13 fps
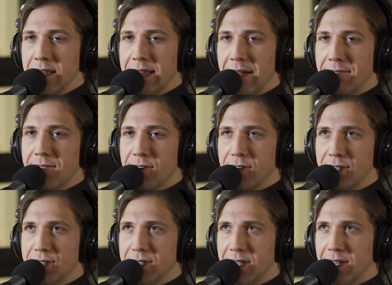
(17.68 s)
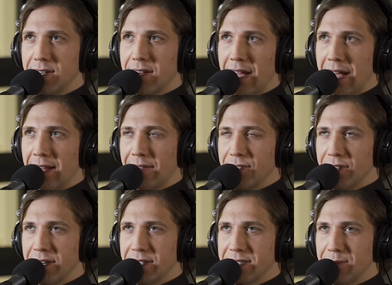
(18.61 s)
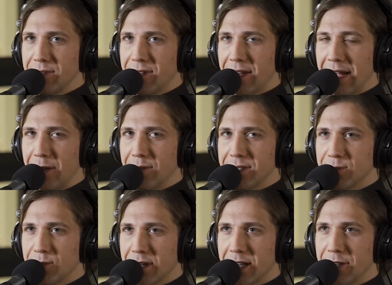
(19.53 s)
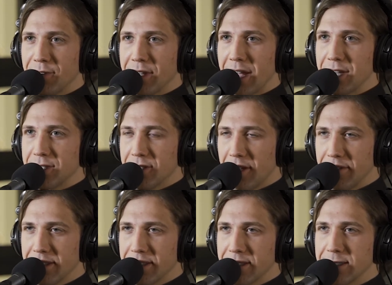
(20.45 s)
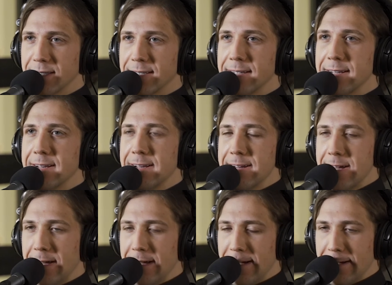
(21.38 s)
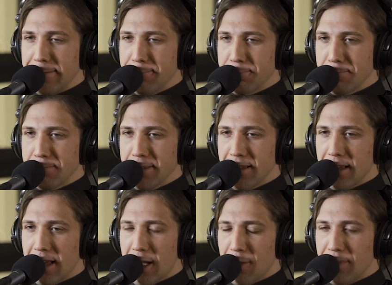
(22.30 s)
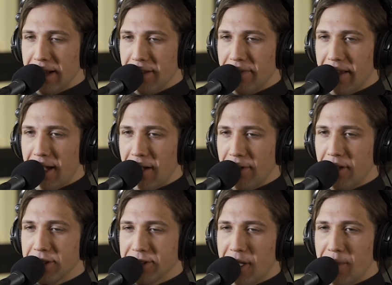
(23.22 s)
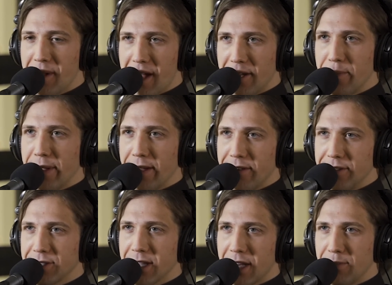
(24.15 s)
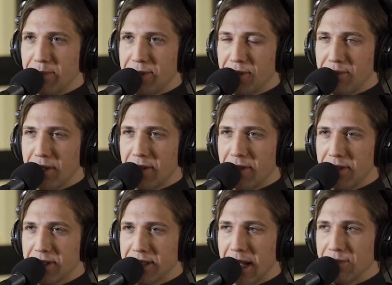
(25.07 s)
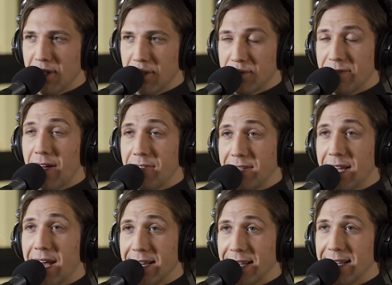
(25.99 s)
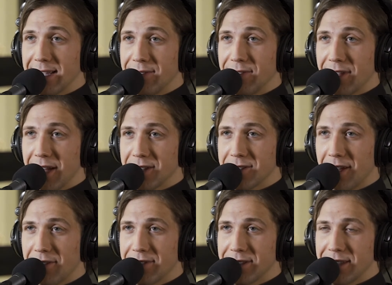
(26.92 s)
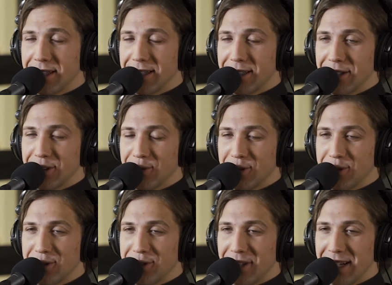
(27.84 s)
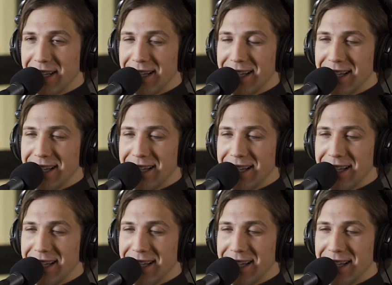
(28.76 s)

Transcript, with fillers: That first year after in seminary, I was working at the vocations office. Okay. Um, helping out there, and then also helping out at a parish, kind of doing both those at times. So I was with Father Dad again in the vocations office then, which was great.